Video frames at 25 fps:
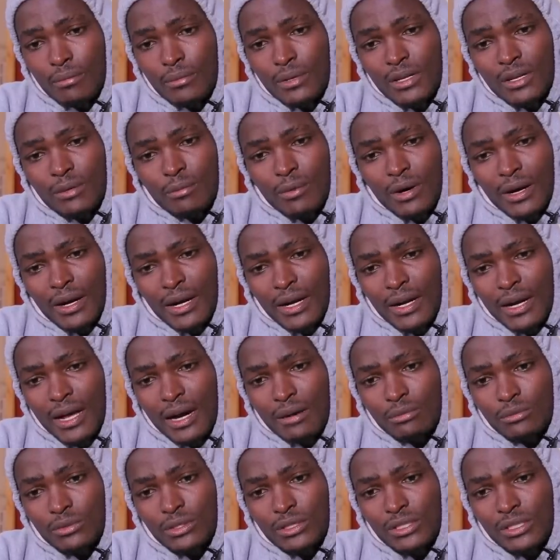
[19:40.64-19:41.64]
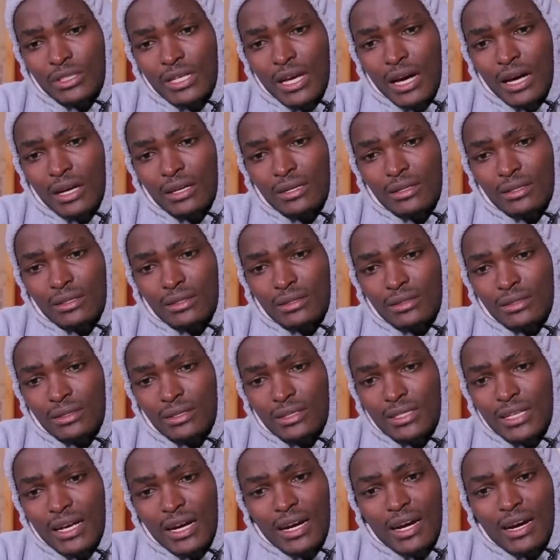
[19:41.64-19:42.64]
Mimi ni mwanadamu,
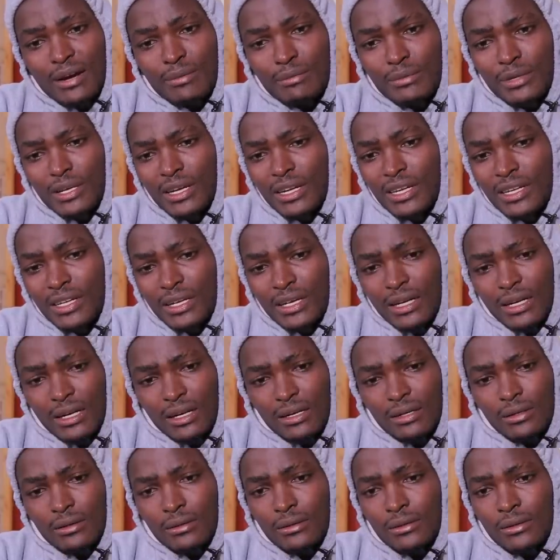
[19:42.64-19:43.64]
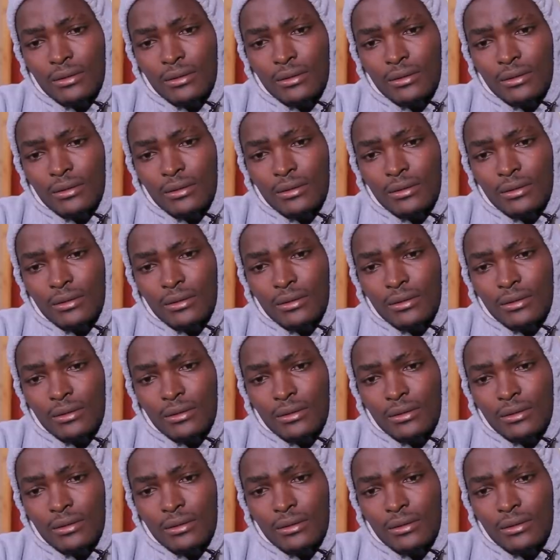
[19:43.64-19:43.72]
sijakamilika.